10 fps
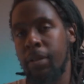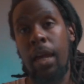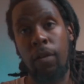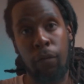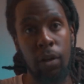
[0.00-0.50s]

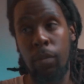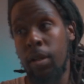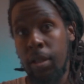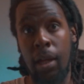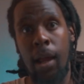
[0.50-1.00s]
Get your
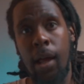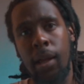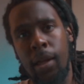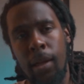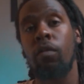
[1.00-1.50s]
freebies and get
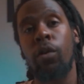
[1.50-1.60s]
out of here.